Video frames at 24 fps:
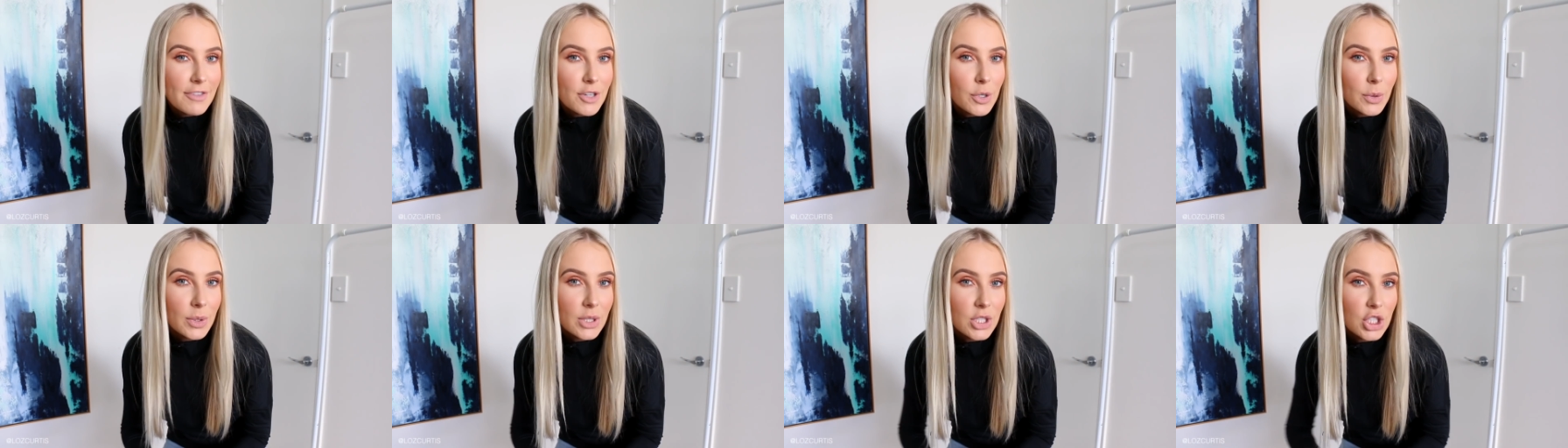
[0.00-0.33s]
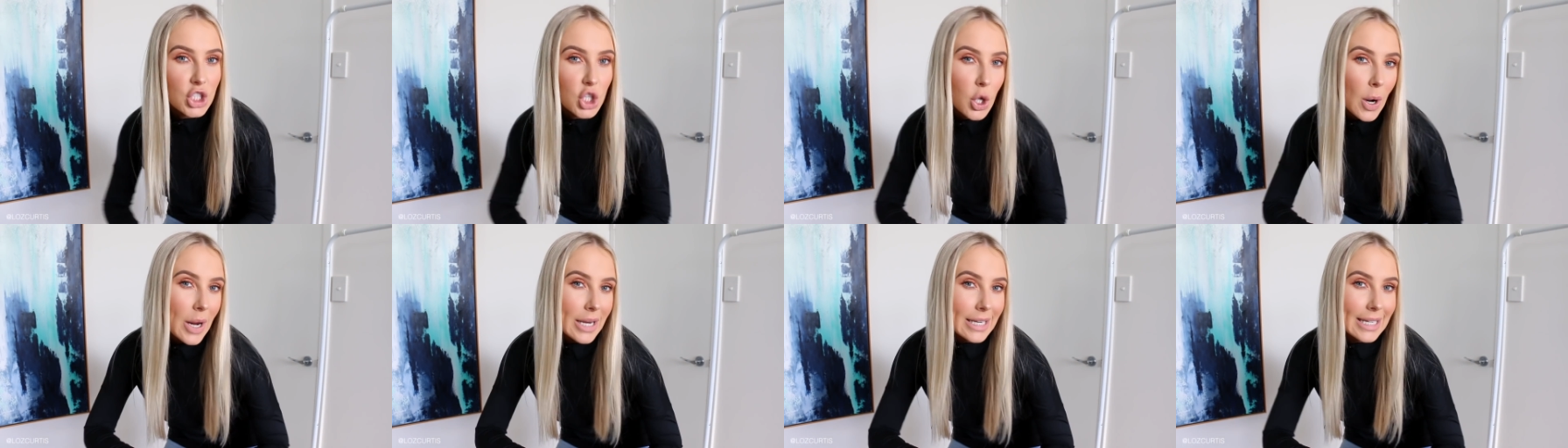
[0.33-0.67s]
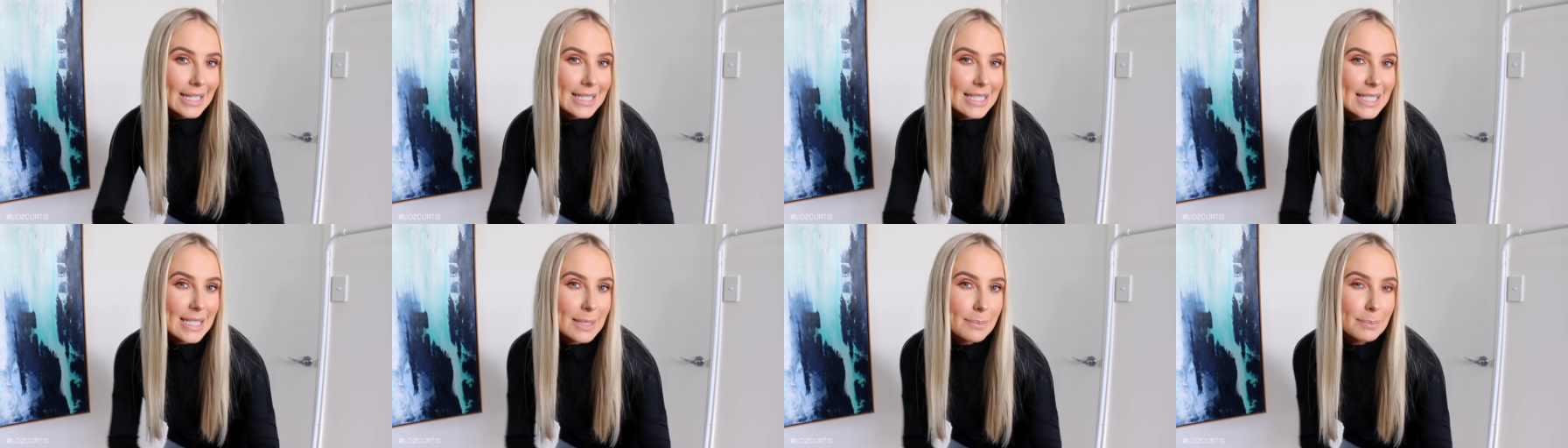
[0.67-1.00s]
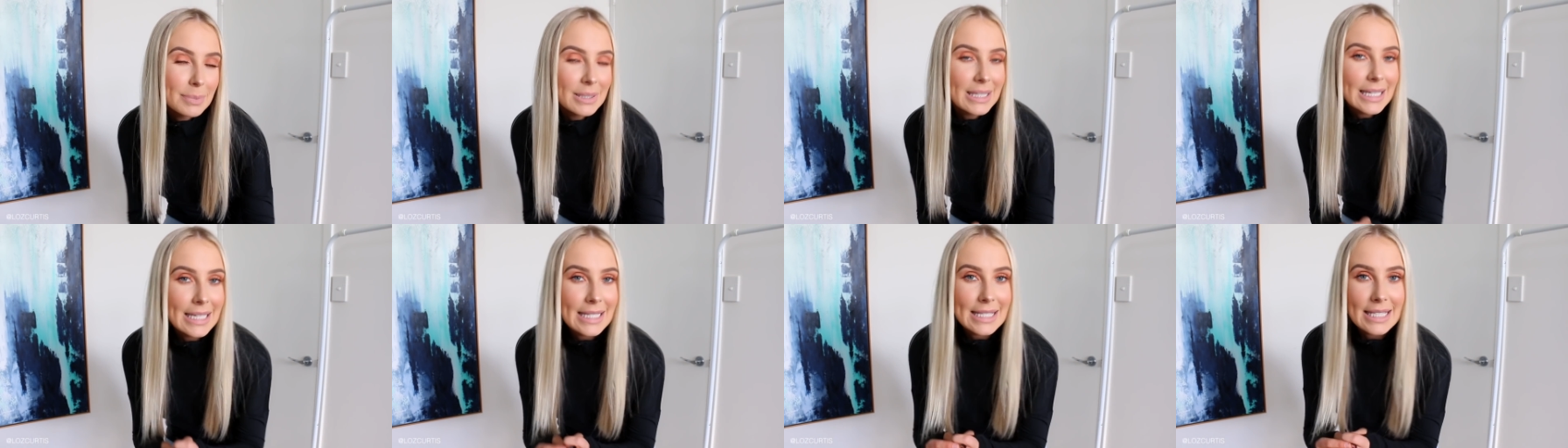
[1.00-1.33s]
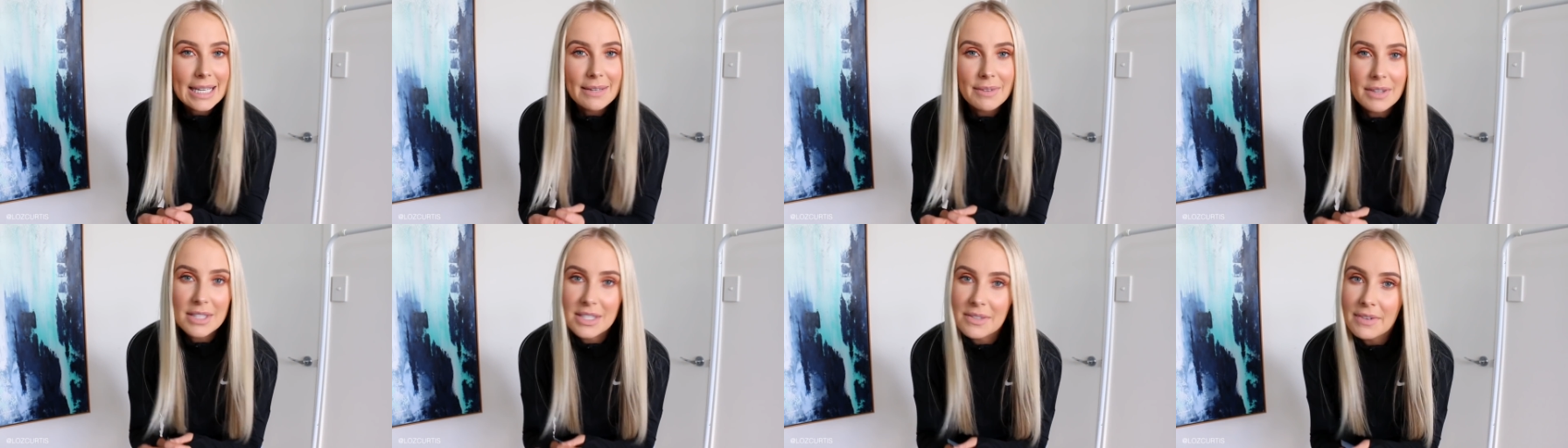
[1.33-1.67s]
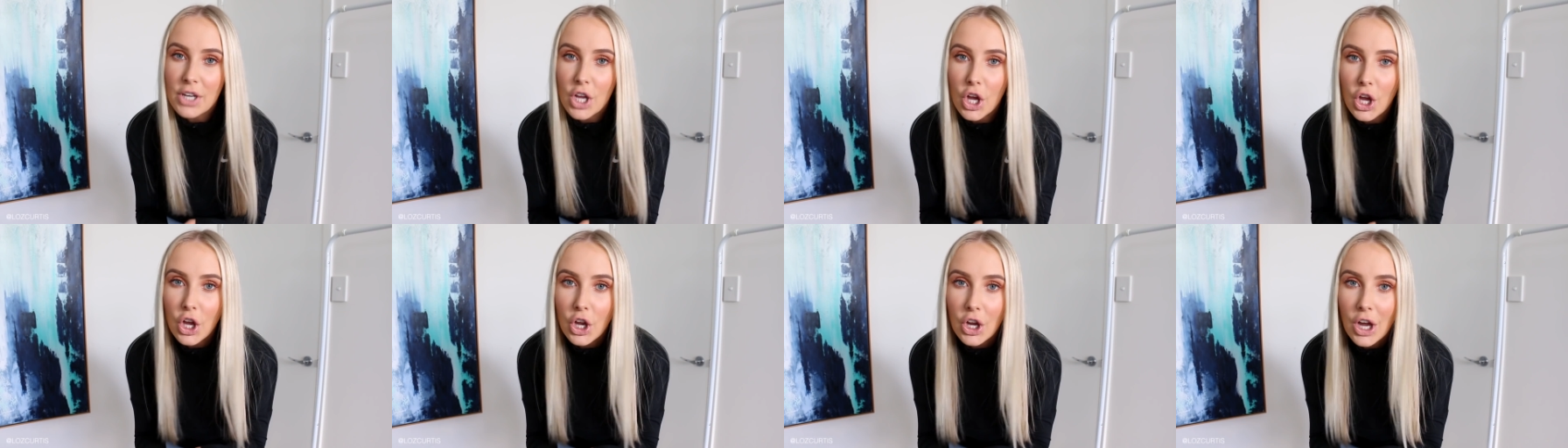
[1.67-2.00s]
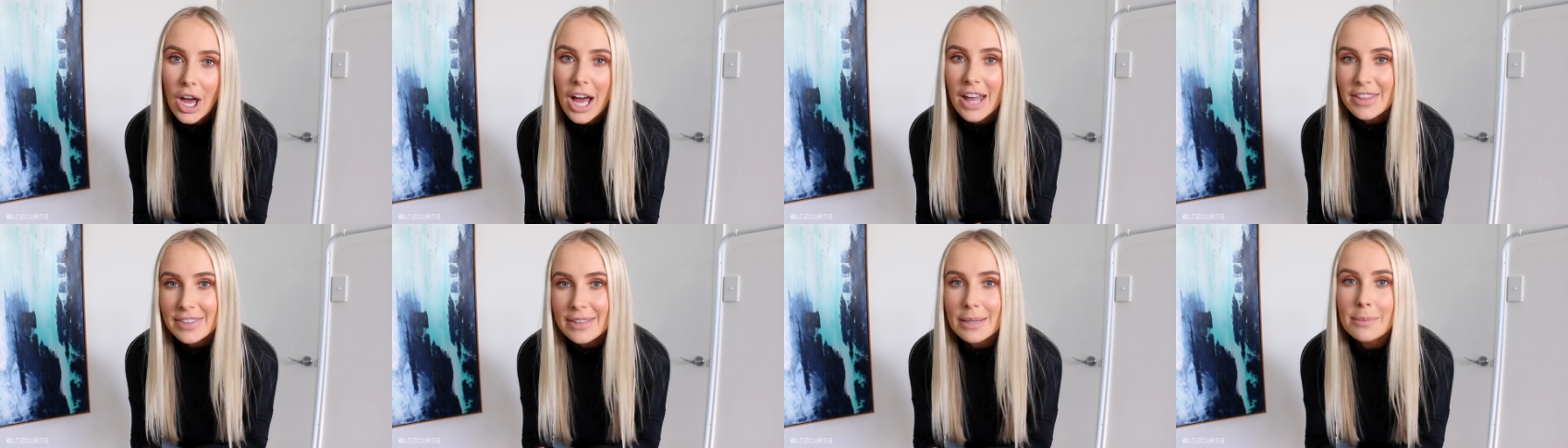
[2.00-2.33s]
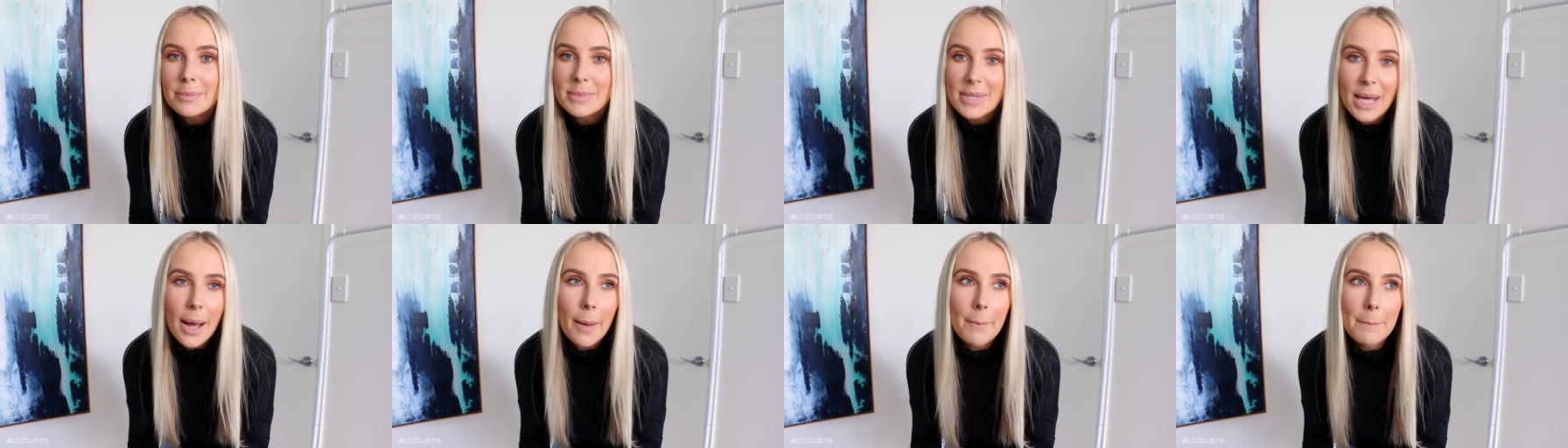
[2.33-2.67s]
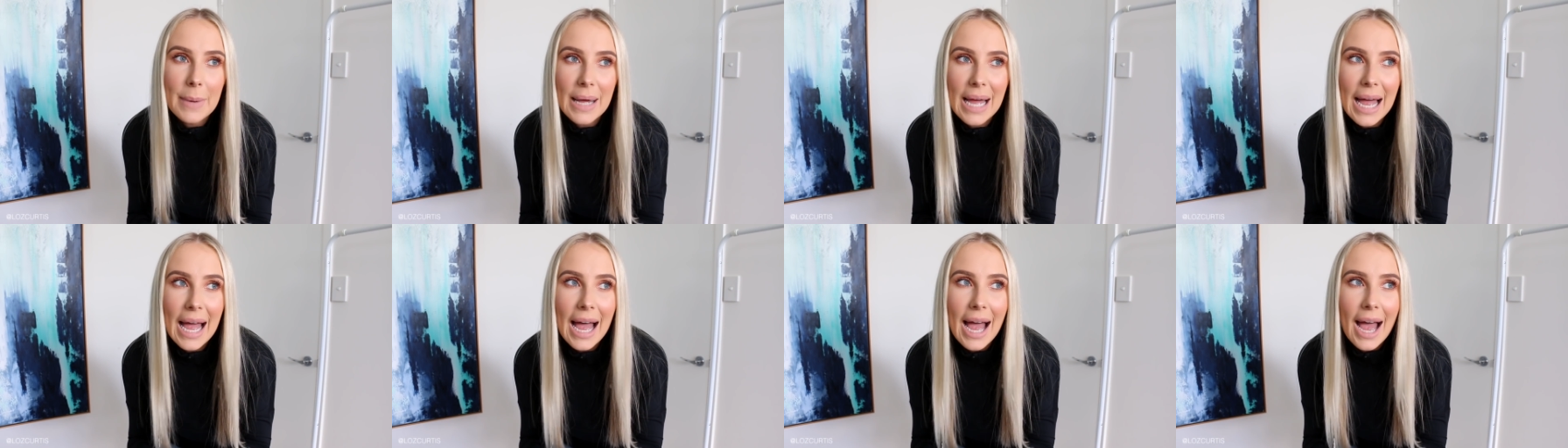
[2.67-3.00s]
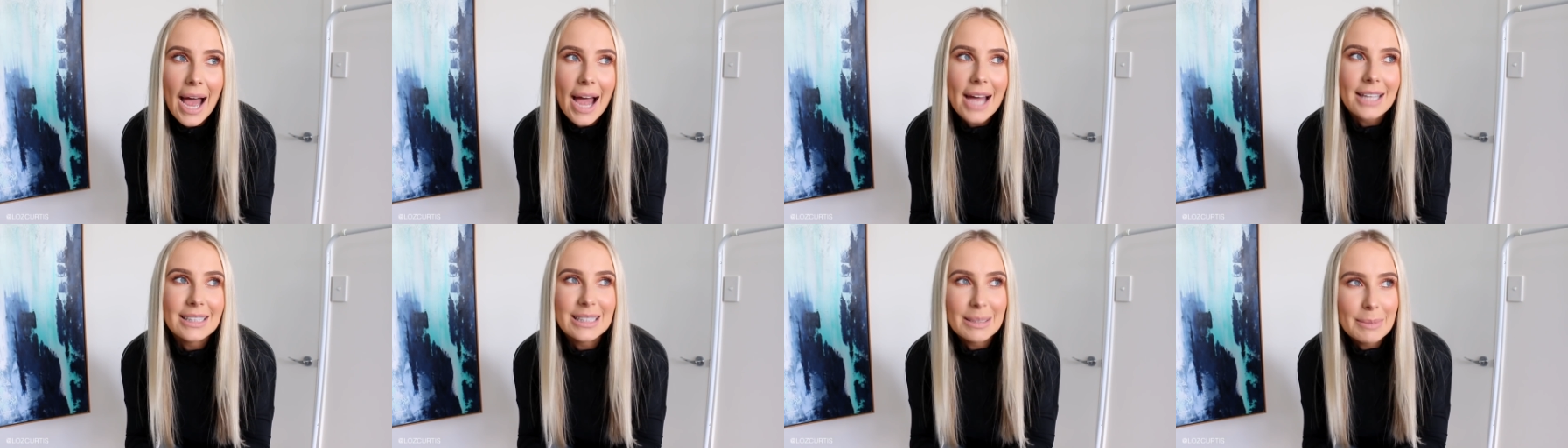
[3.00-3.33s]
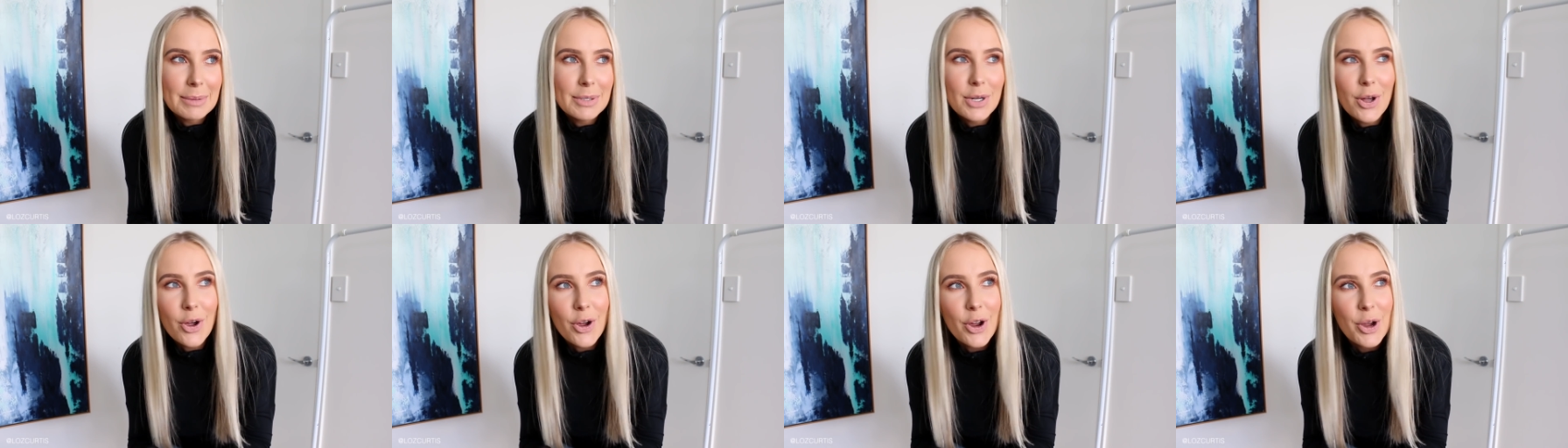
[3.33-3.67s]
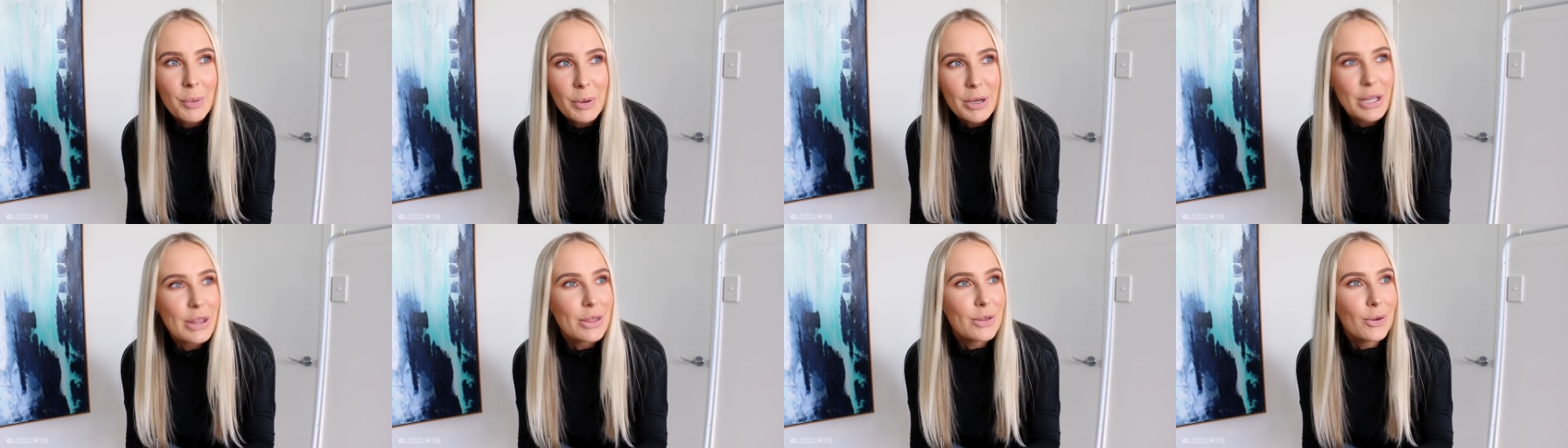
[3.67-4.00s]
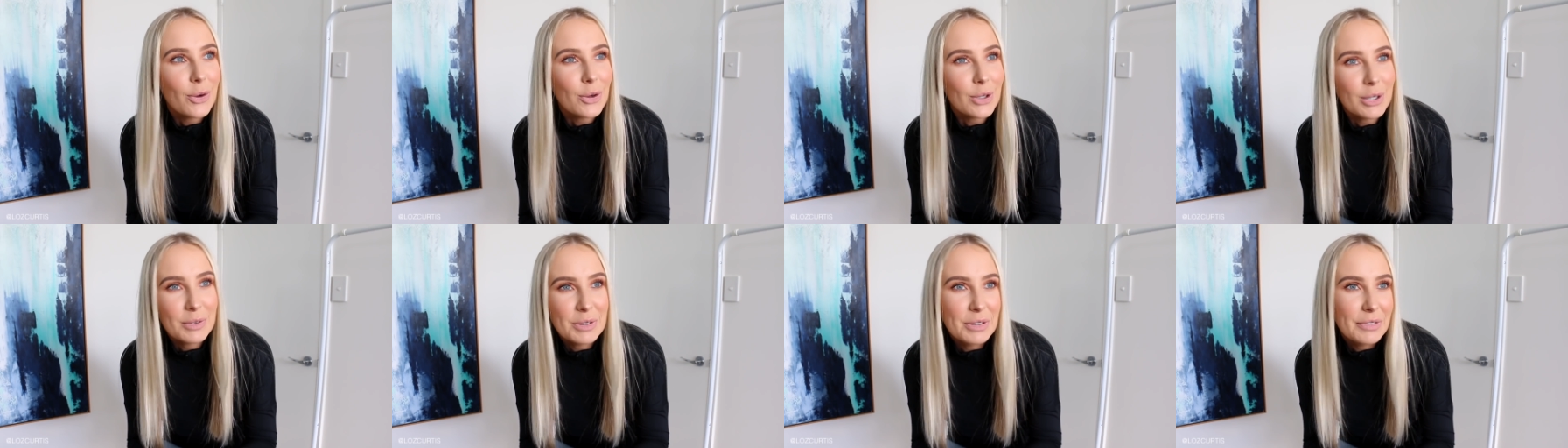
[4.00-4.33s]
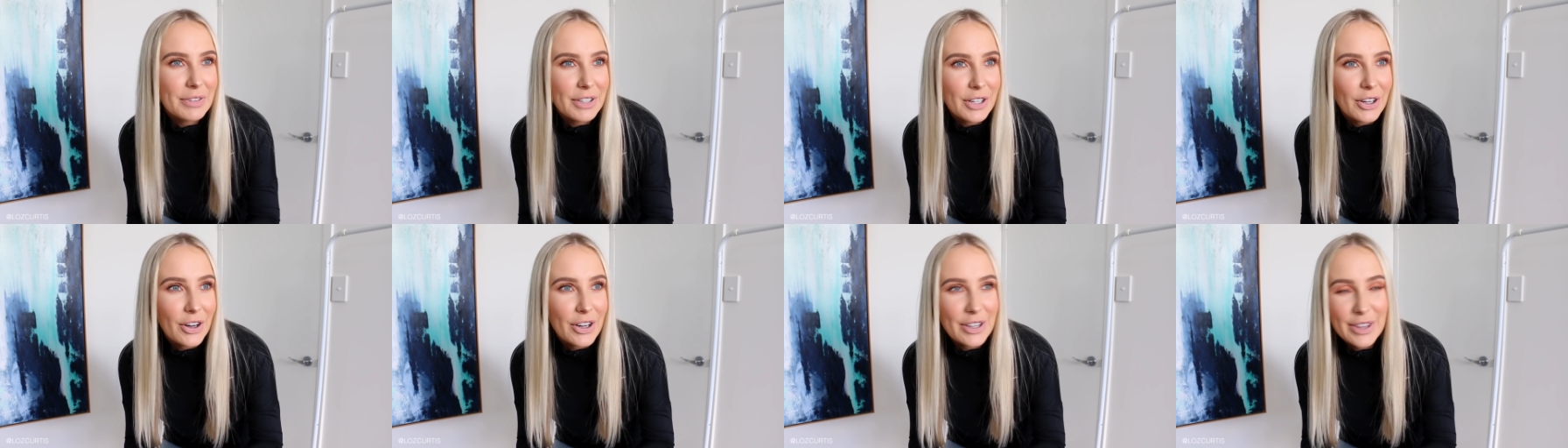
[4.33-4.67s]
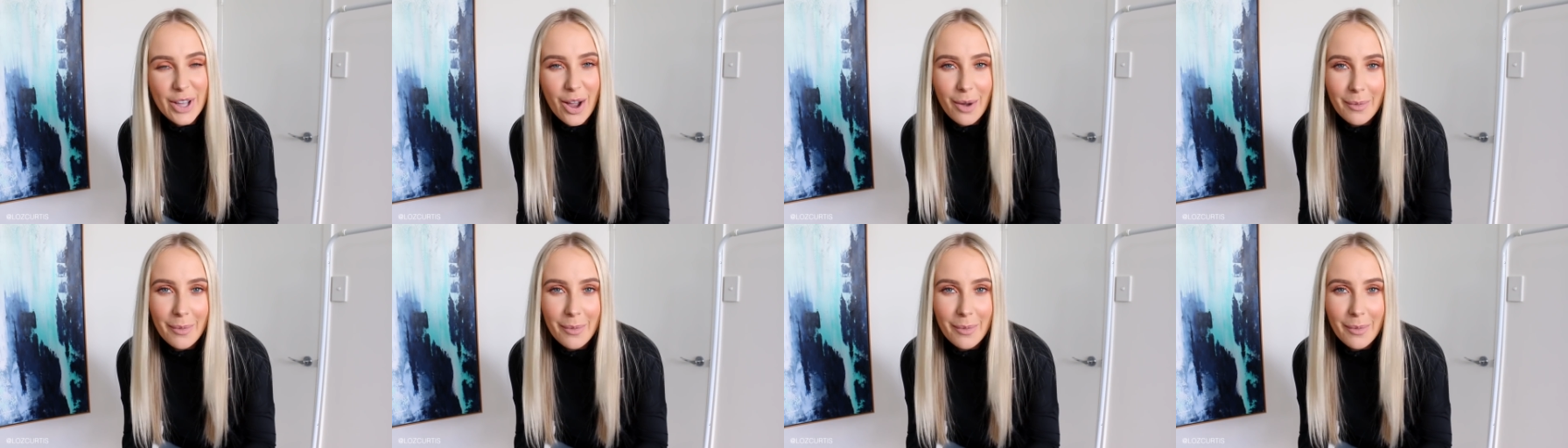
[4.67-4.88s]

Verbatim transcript: If you enjoyed it, please give this video a thumbs up and let me know what you thought of the video in the